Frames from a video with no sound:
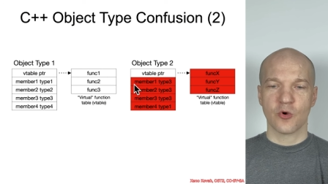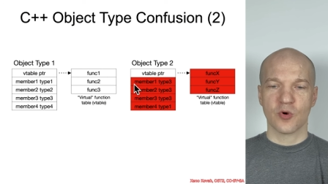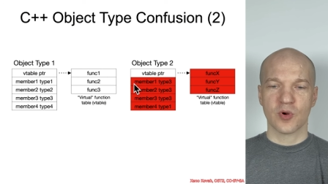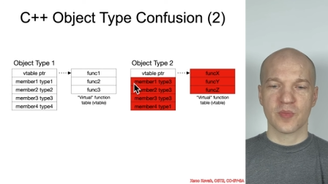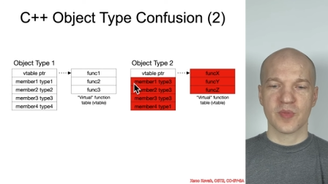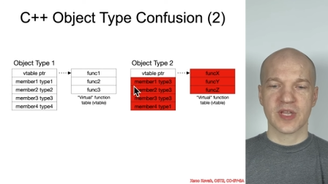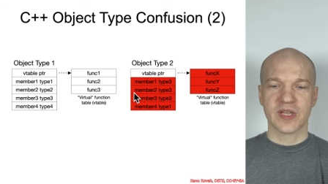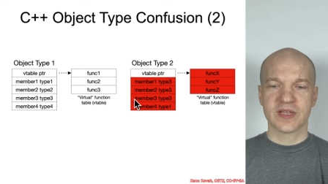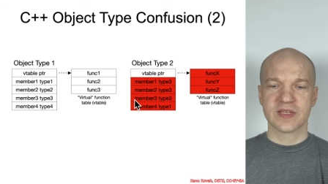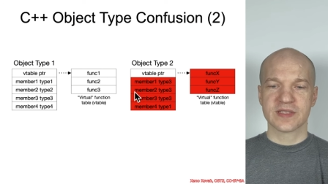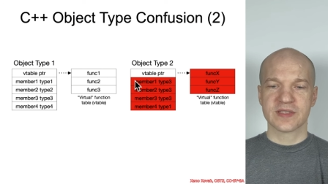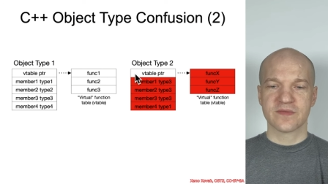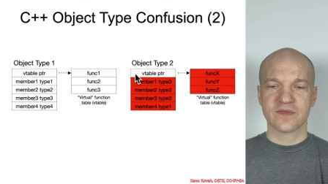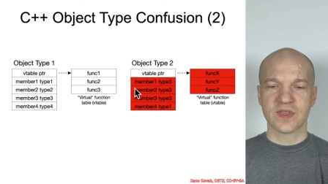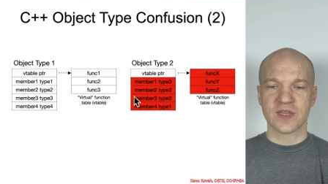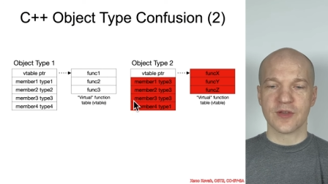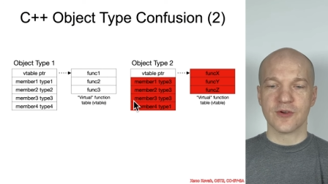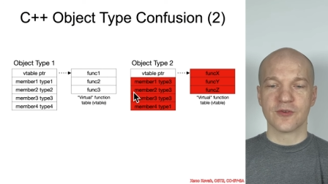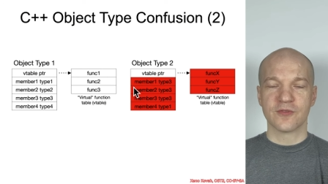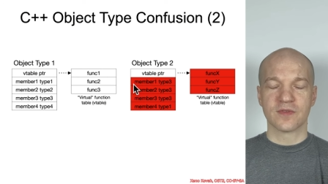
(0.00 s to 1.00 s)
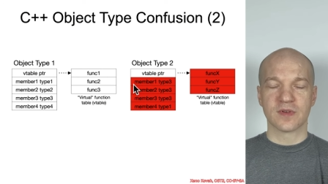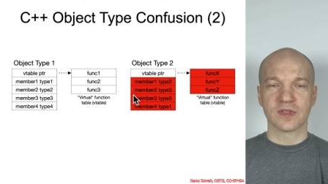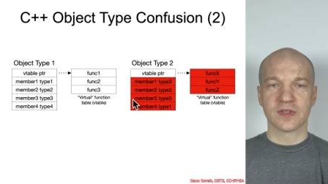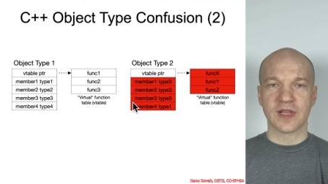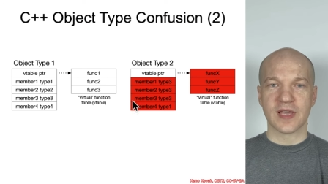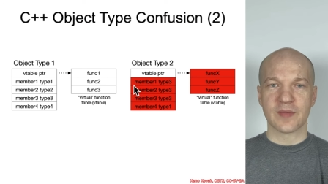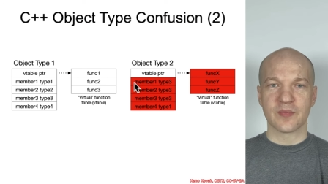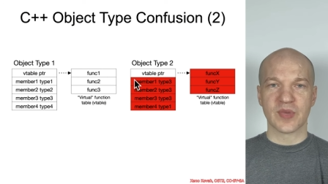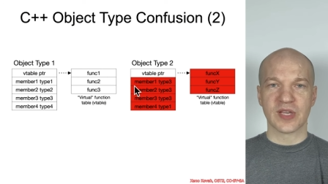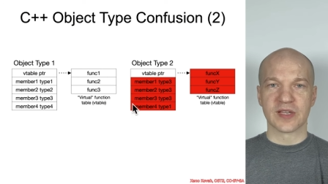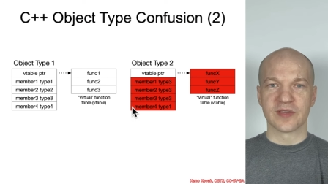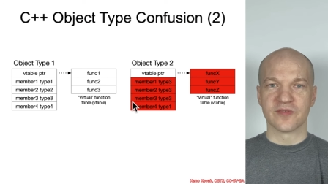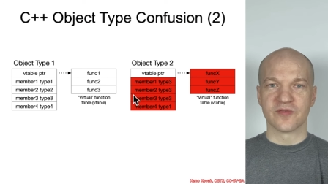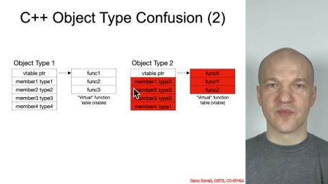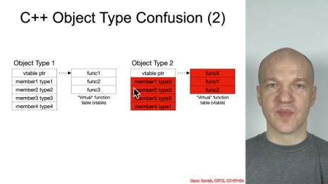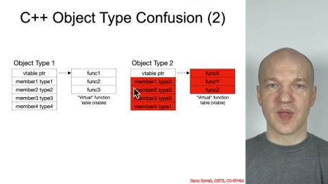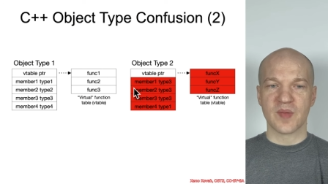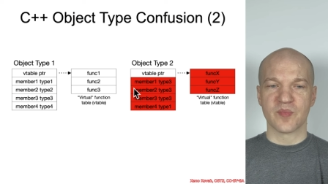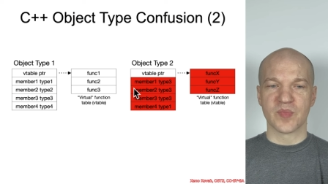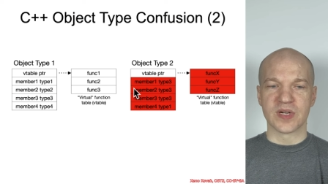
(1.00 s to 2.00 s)
or because of the overlapping of
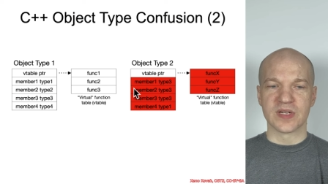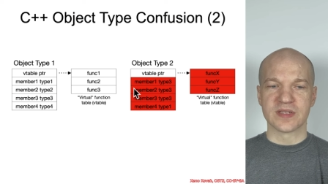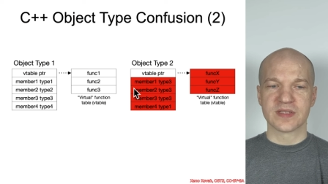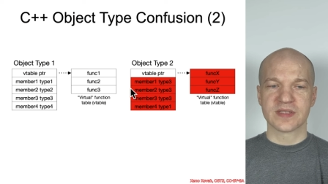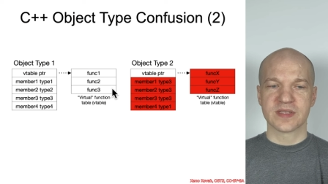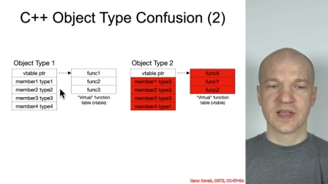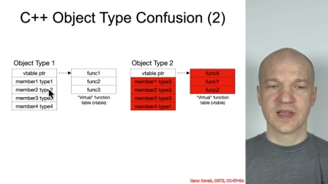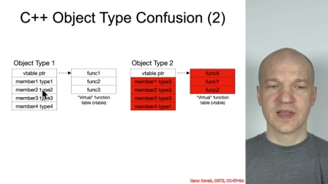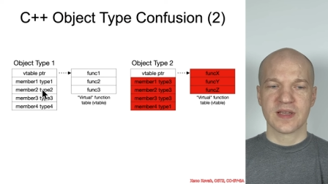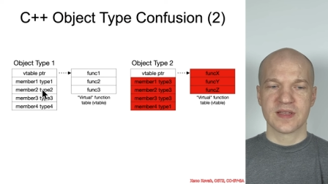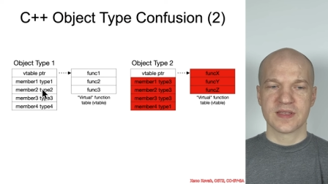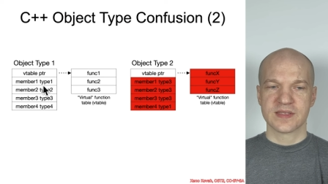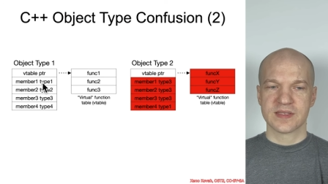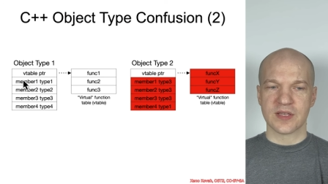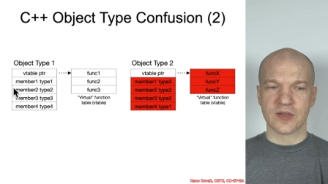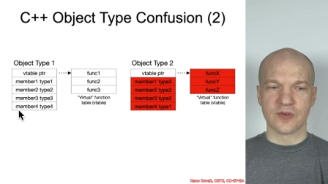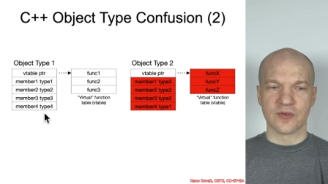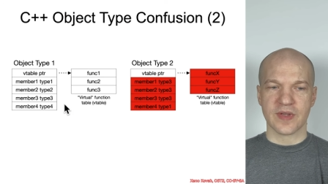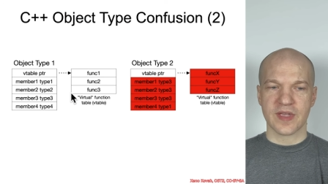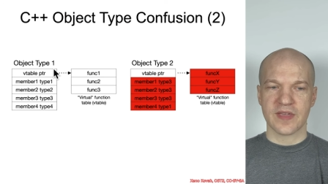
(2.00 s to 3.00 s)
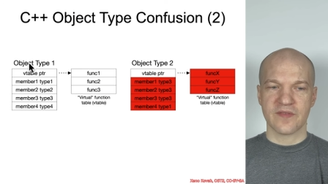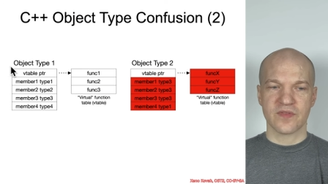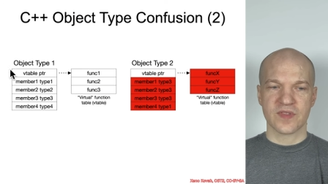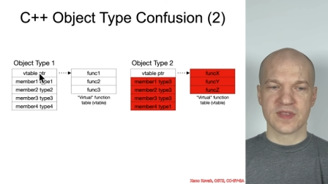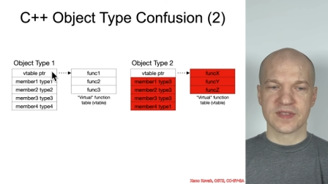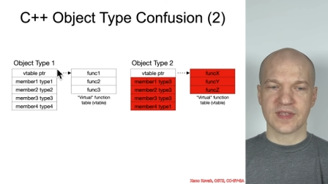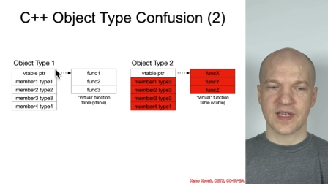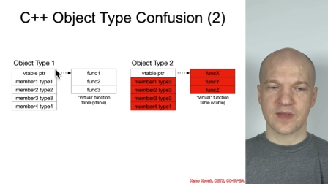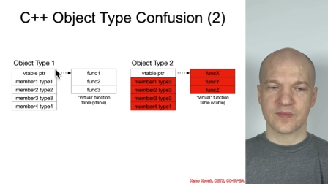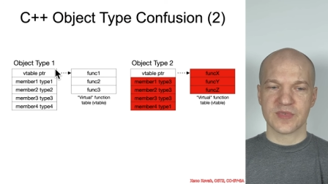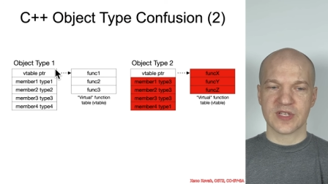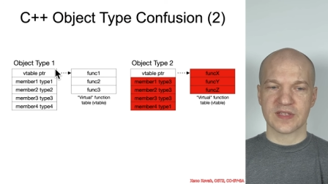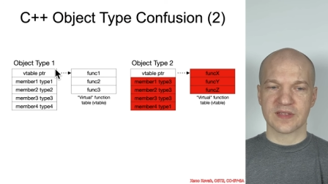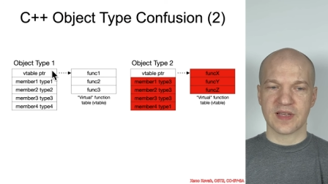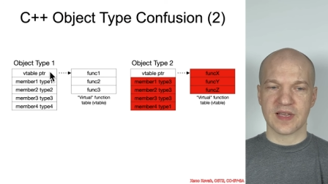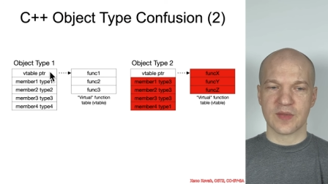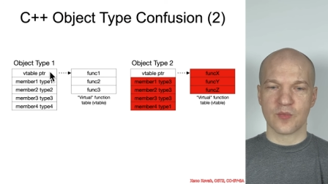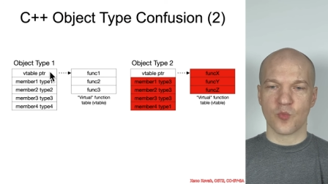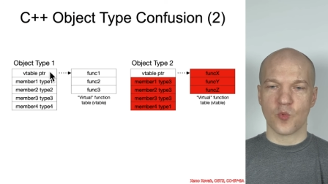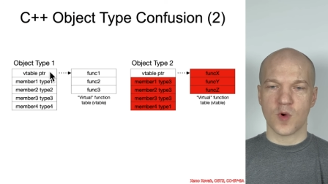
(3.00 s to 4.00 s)
members. So, if this object
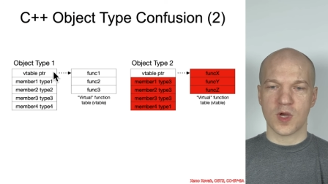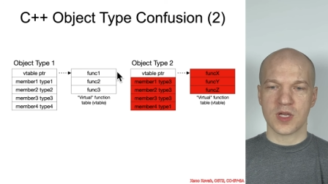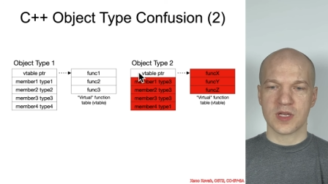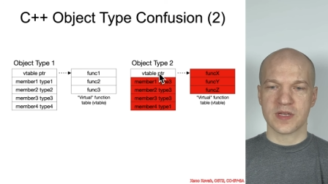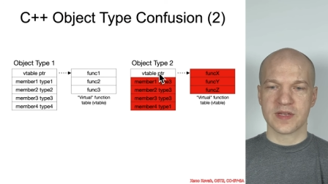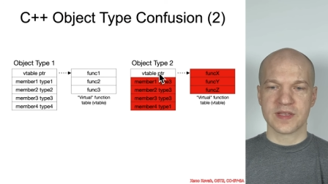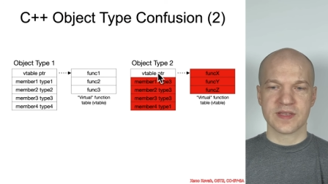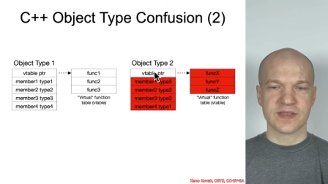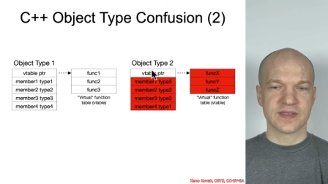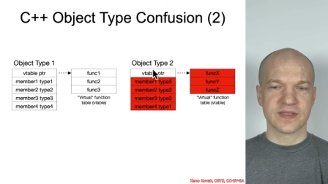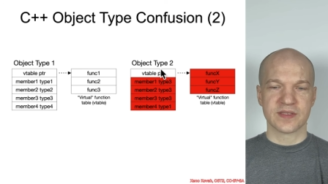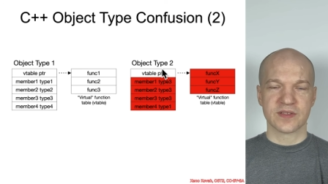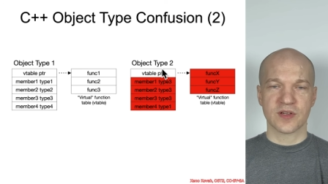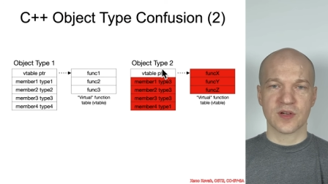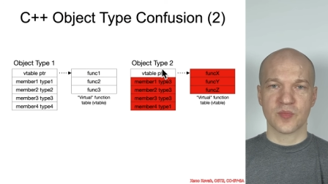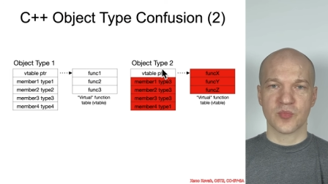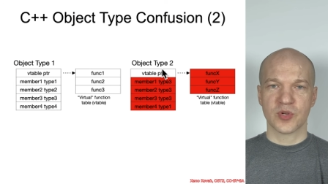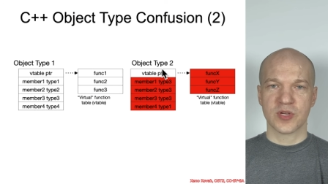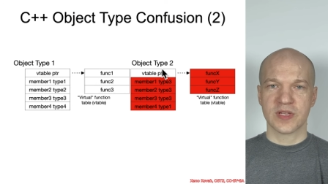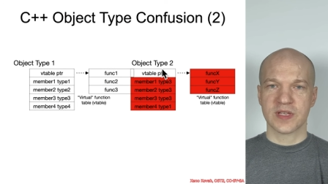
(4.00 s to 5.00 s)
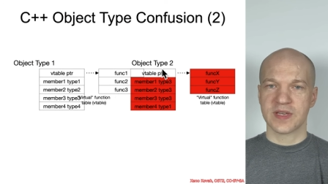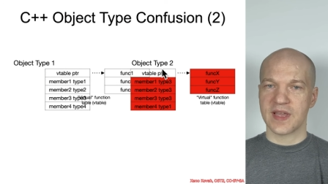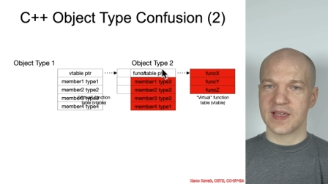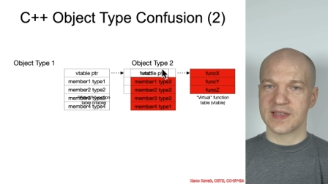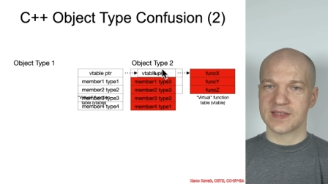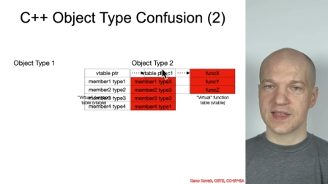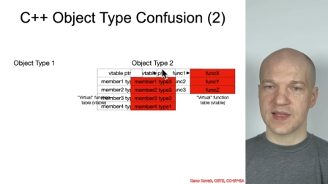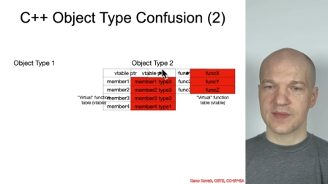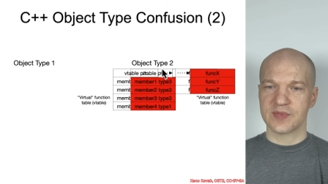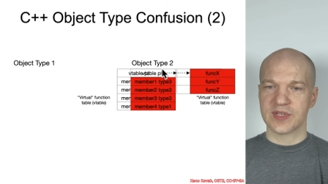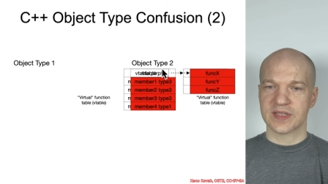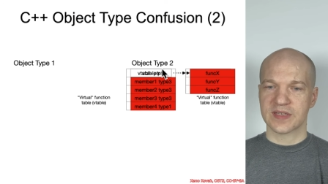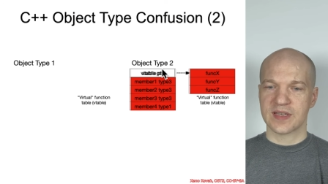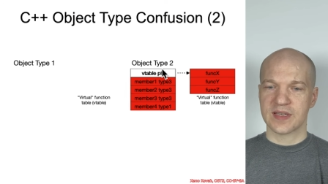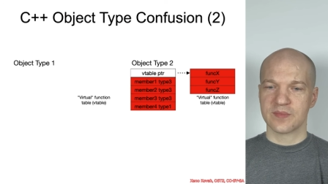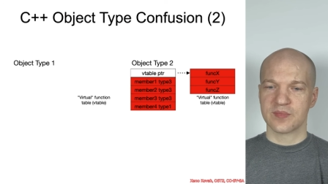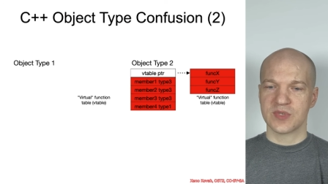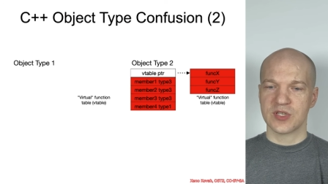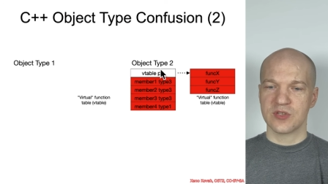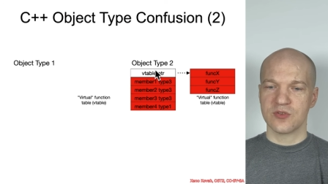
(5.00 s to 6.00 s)
type 1 is interpreted as object
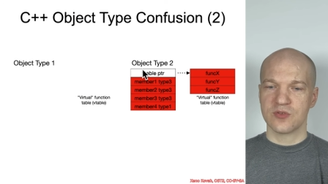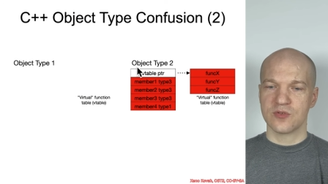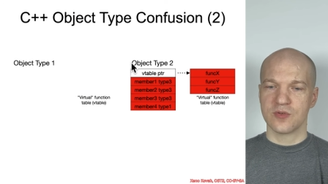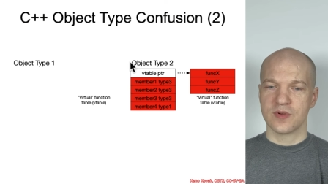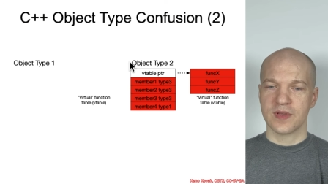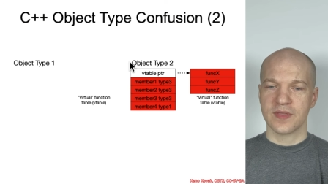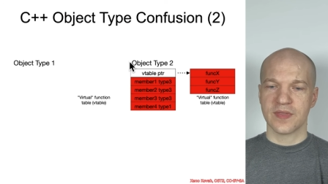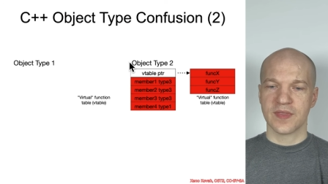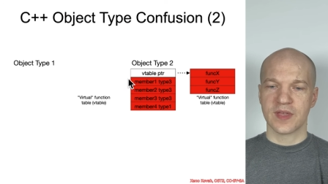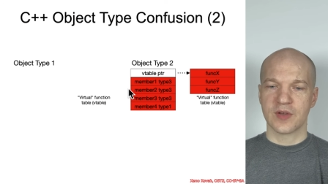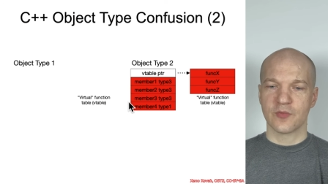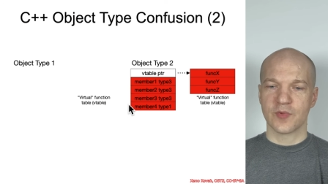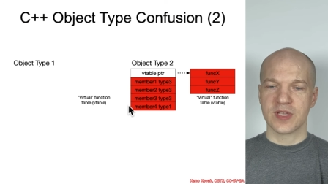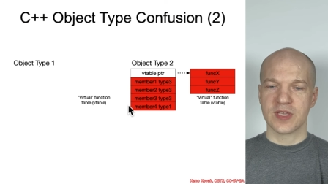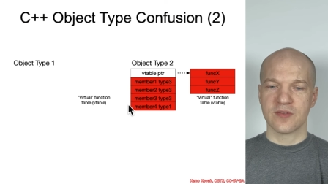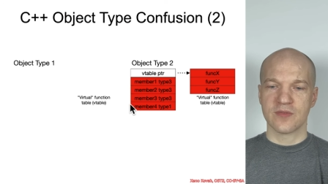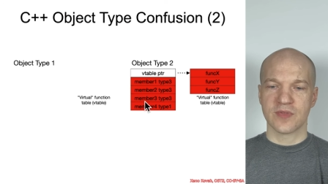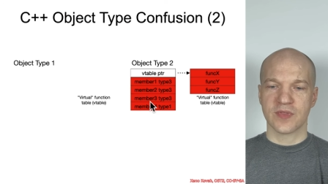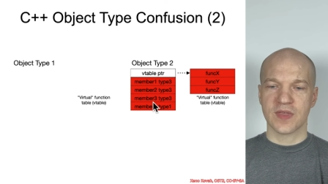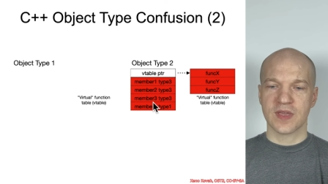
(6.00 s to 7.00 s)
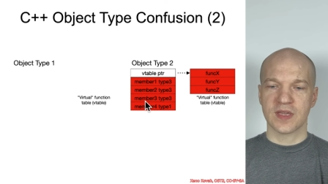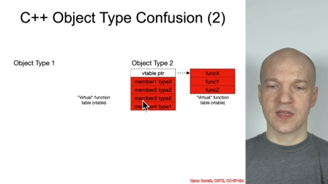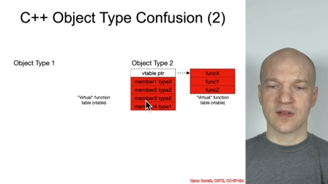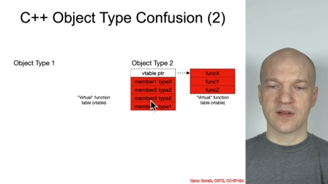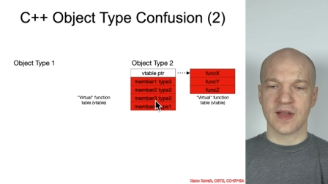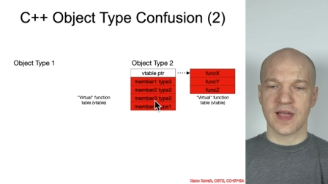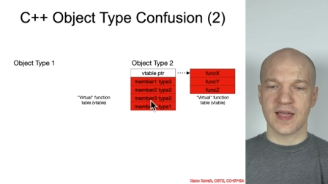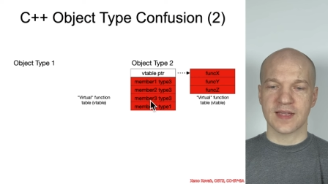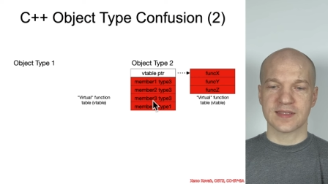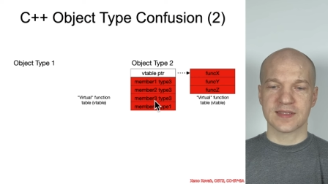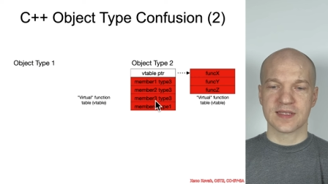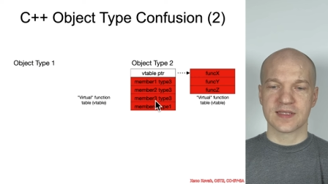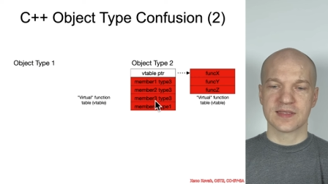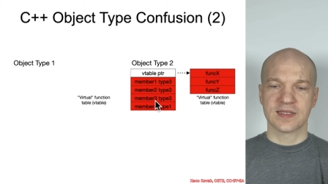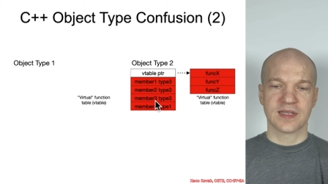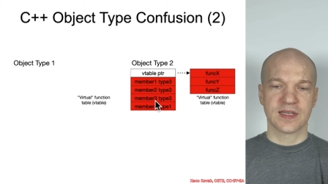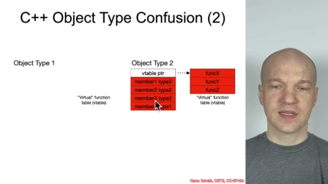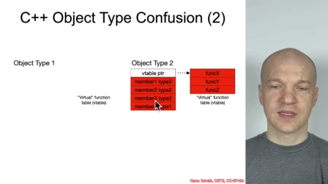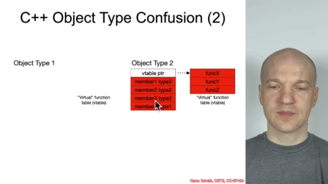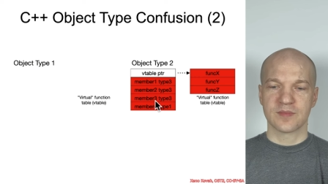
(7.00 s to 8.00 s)
type 2, then when you think you're
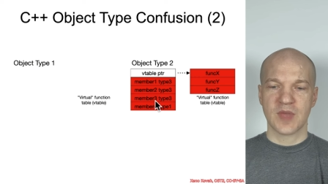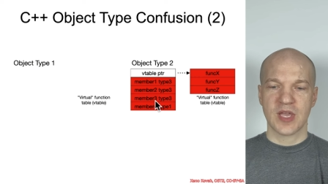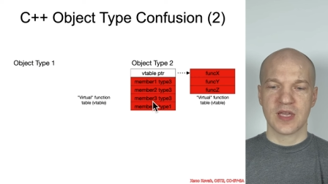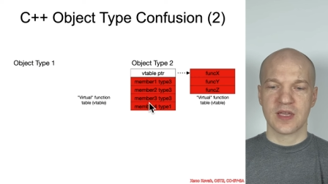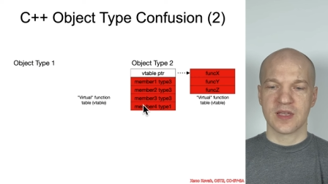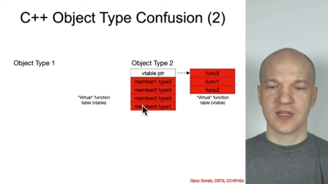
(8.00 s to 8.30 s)
accessing